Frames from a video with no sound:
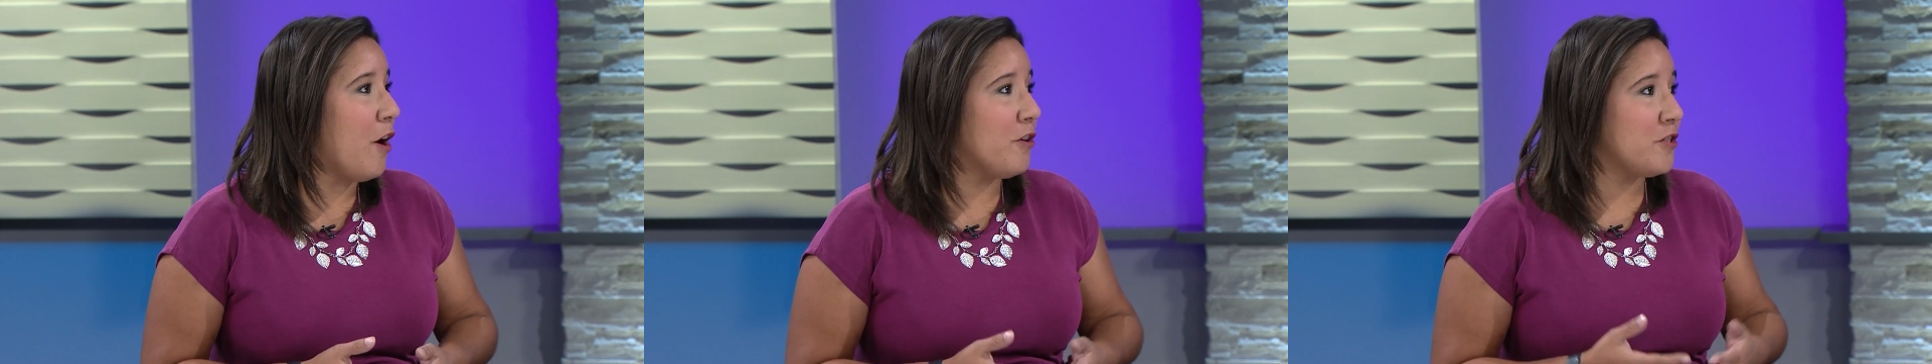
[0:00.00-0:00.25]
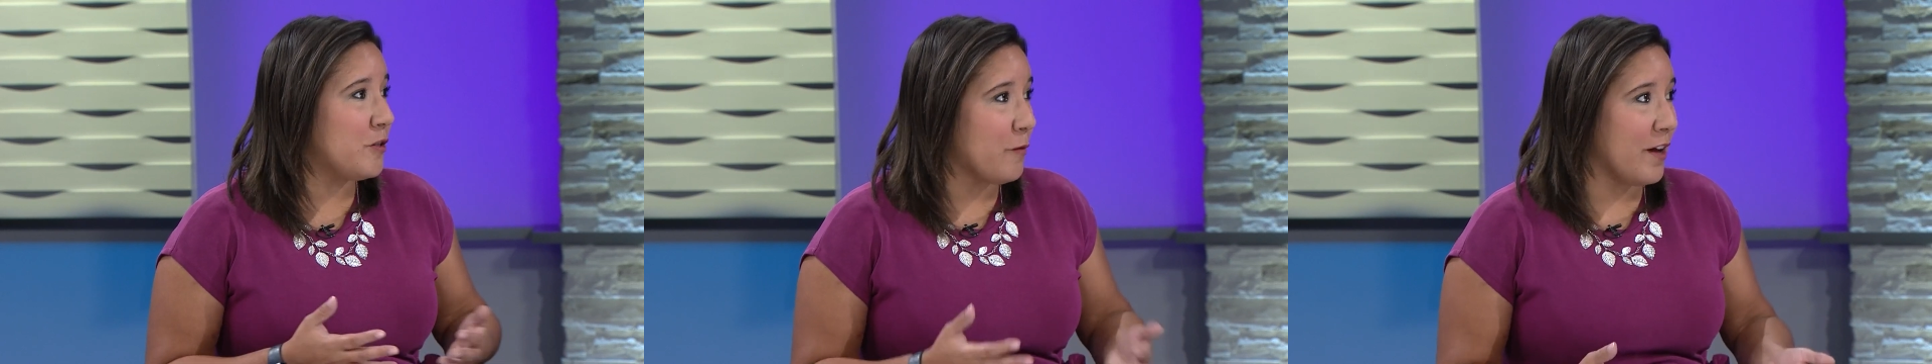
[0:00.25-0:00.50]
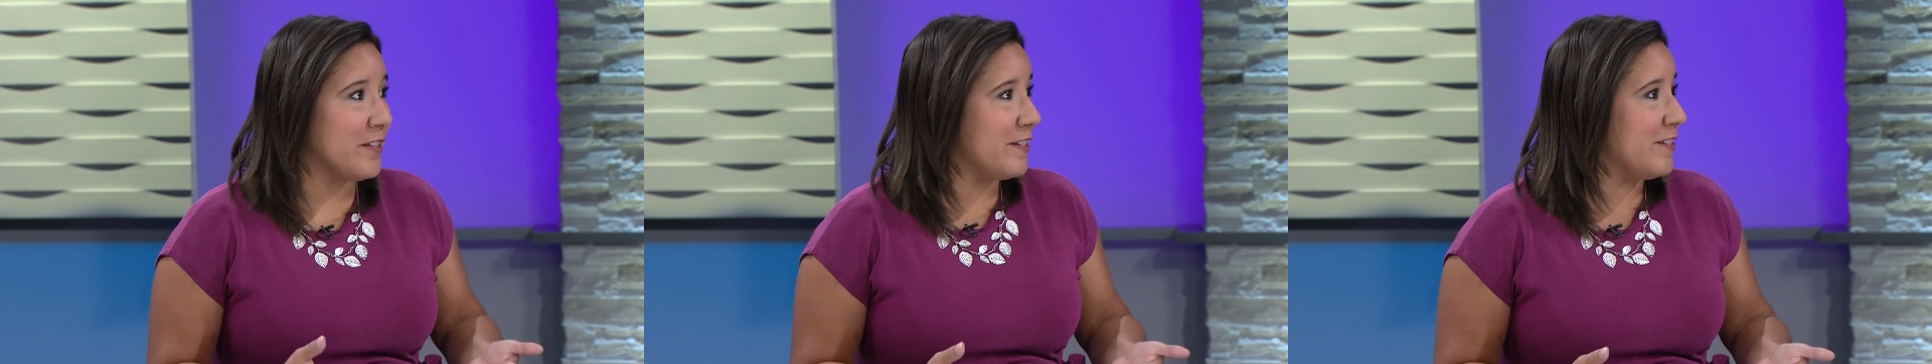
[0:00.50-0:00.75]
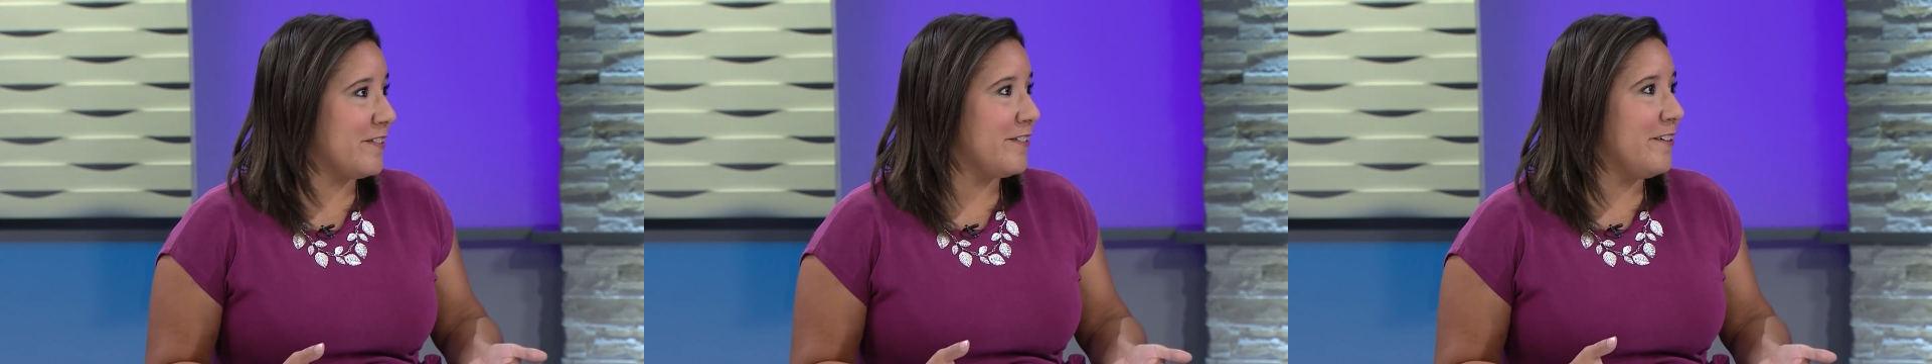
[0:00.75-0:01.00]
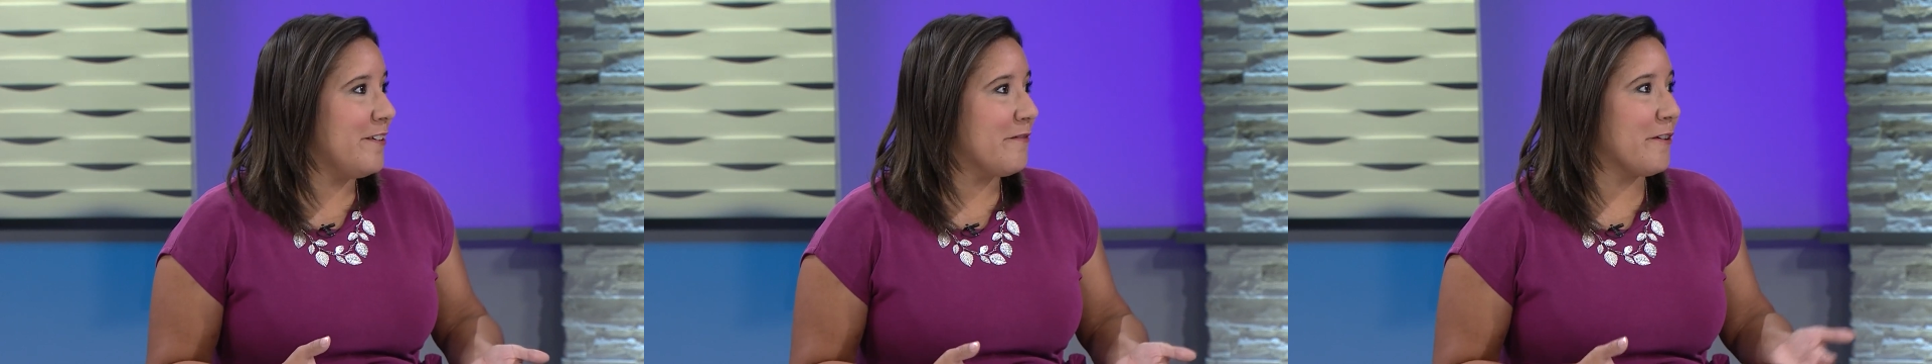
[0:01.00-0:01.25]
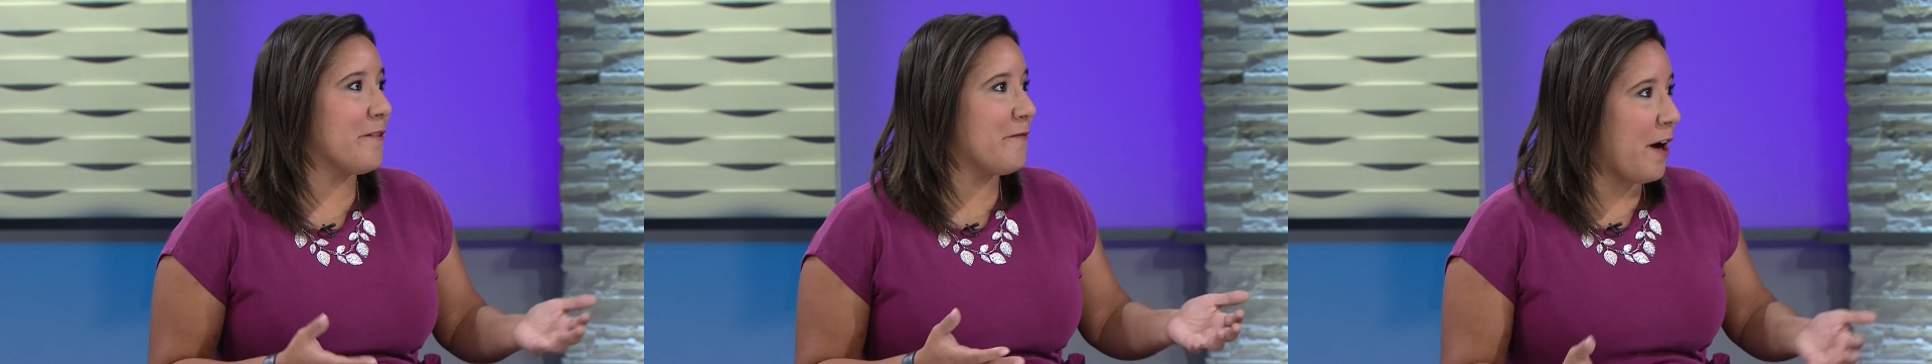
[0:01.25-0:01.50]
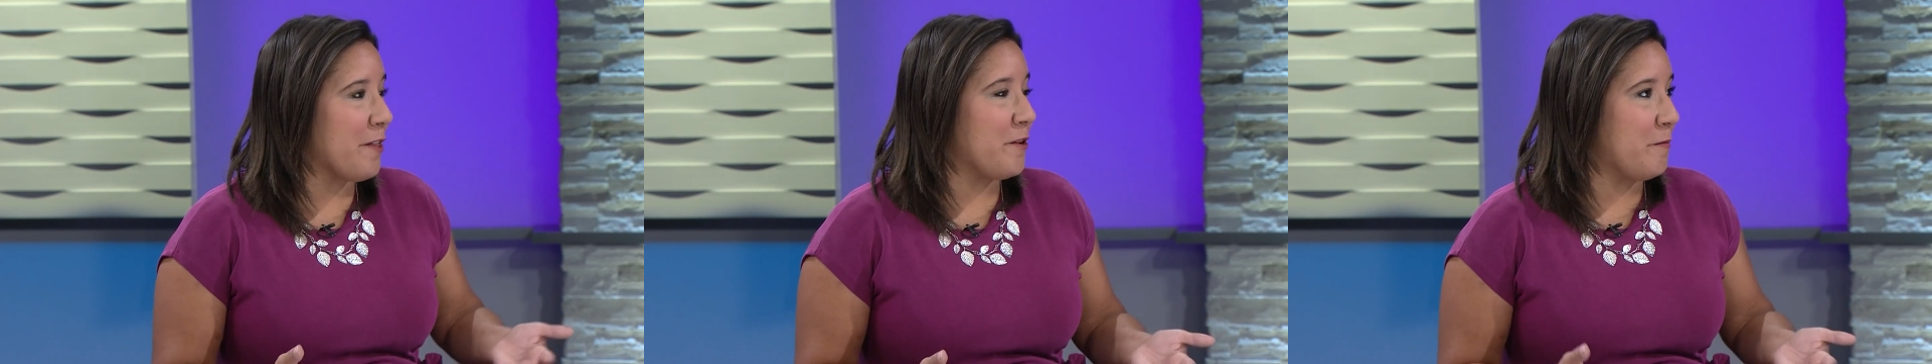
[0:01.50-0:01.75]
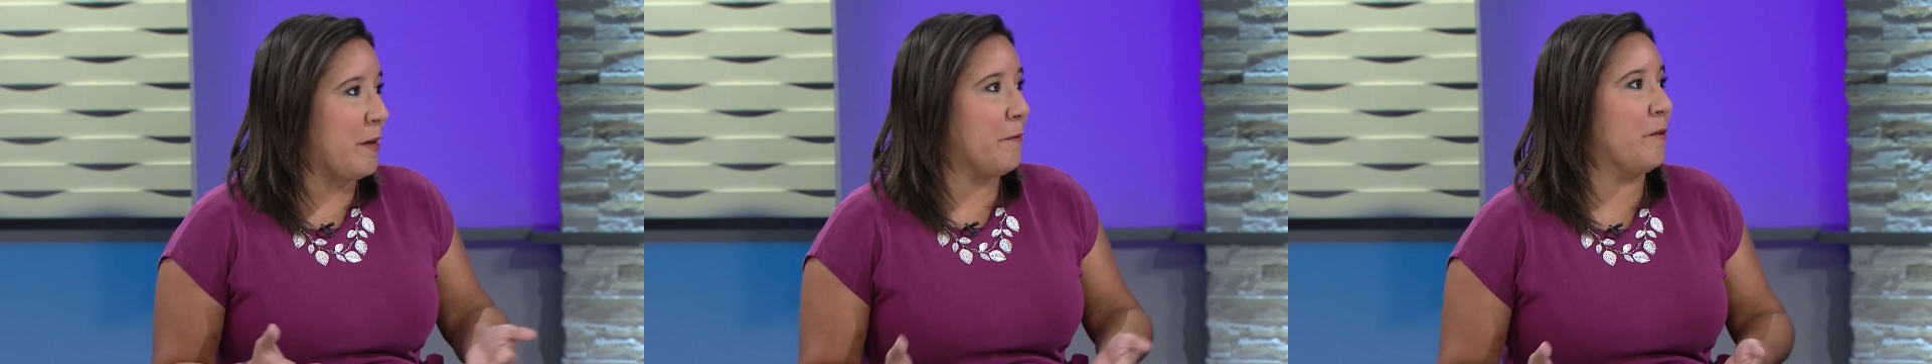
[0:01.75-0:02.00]
All she wants is for her father
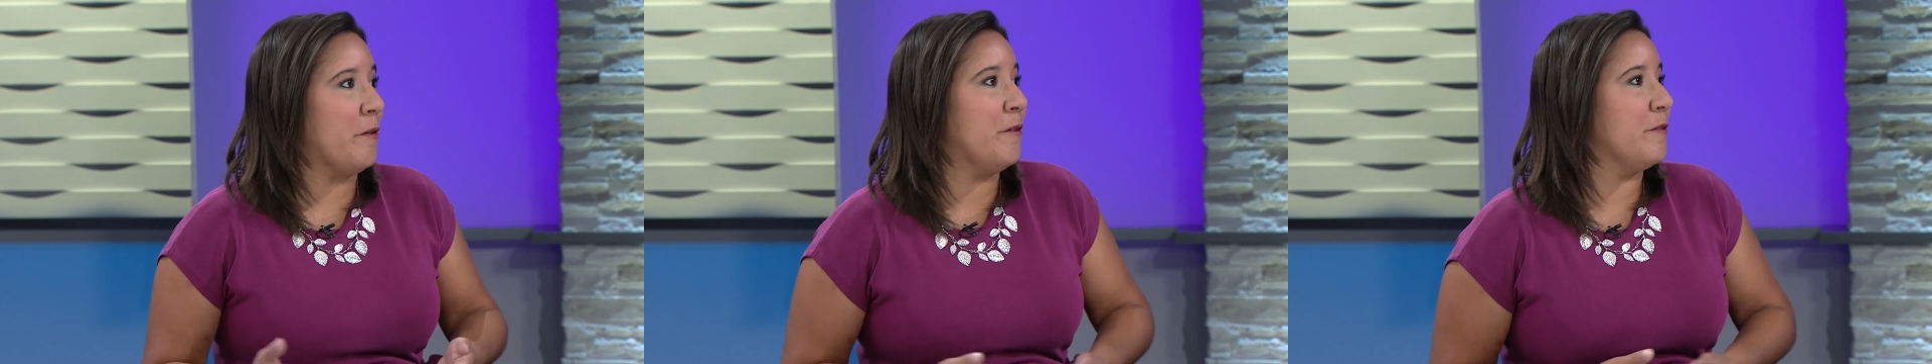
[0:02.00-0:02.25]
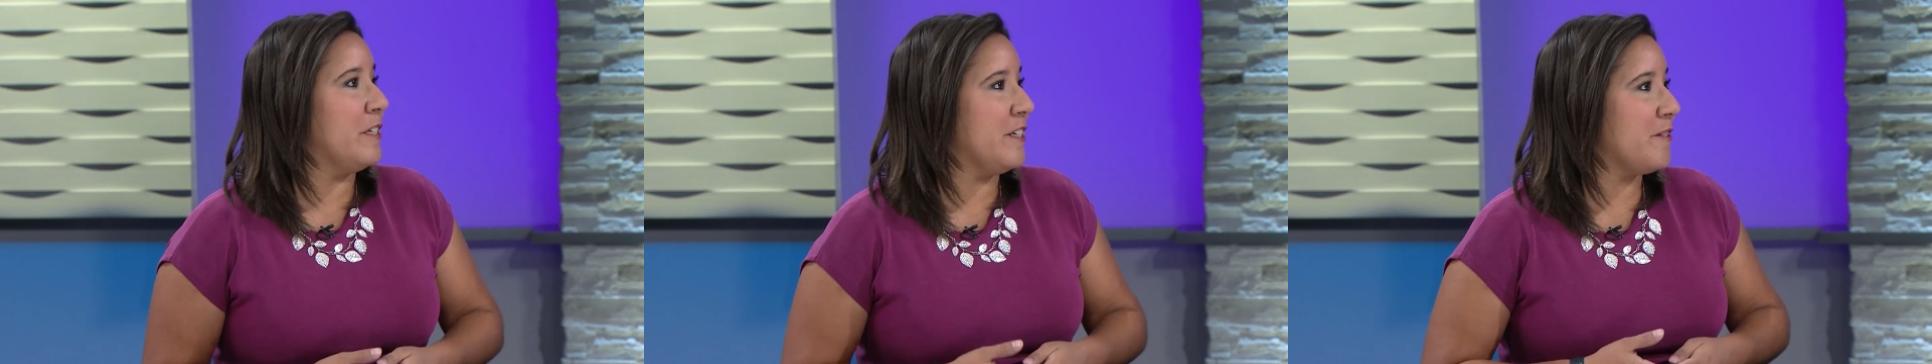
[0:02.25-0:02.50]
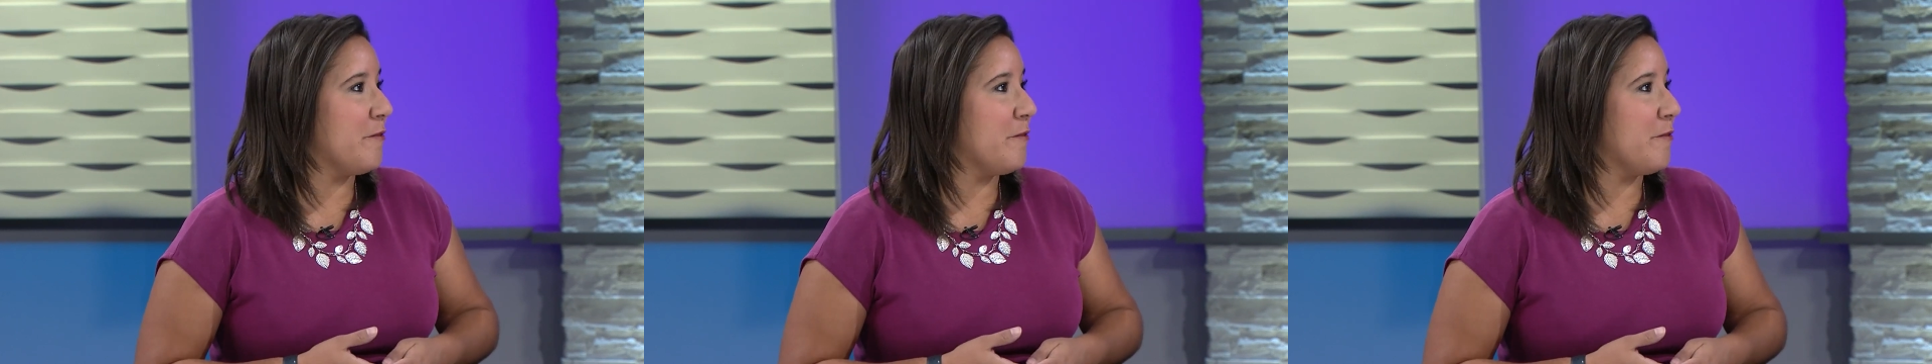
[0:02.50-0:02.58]
to be able to hold his